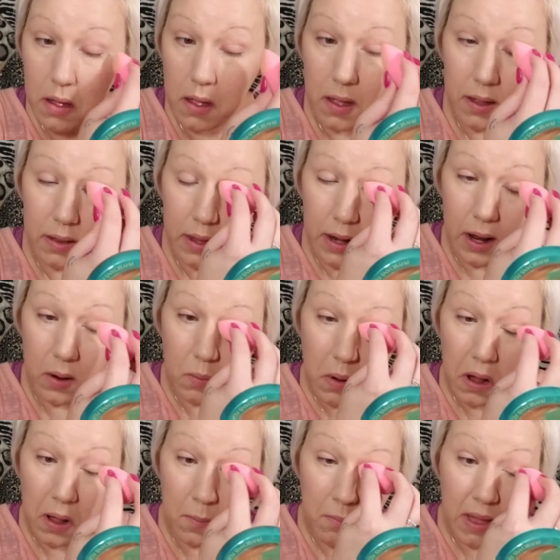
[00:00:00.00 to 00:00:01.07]
And then I will
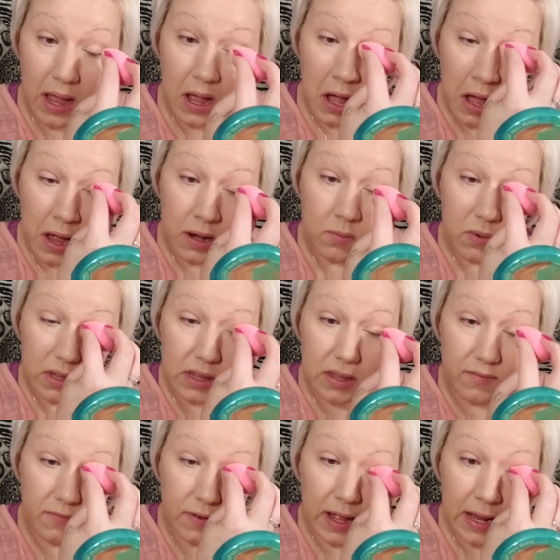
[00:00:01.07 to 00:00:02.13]
come back on with the
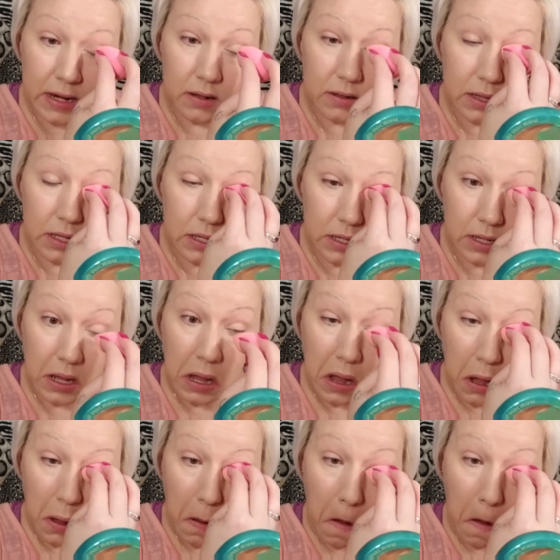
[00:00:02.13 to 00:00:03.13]
final look